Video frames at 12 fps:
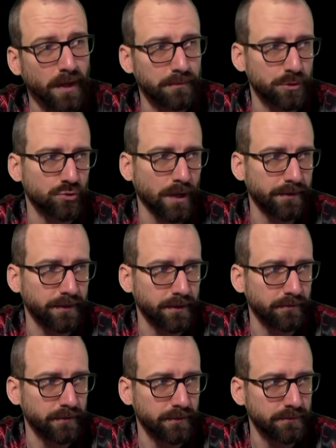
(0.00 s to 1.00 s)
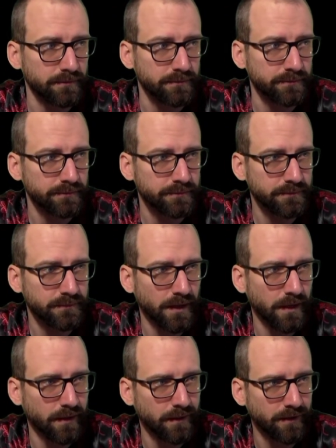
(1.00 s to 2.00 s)
I'm just trying to think of
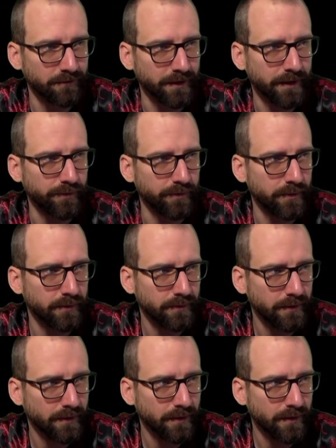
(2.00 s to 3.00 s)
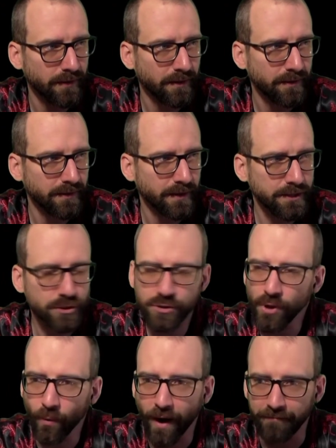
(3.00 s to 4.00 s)
a hint. It's
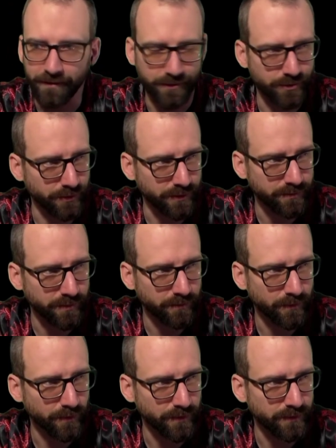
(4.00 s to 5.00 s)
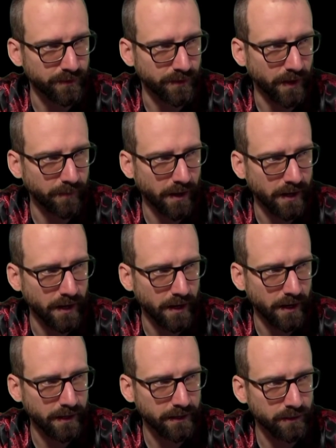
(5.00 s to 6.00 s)
so obvious who this is.
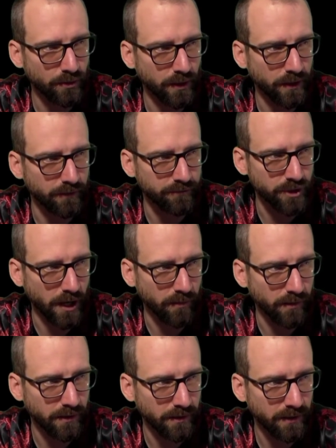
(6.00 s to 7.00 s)
I didn't do a good enough job.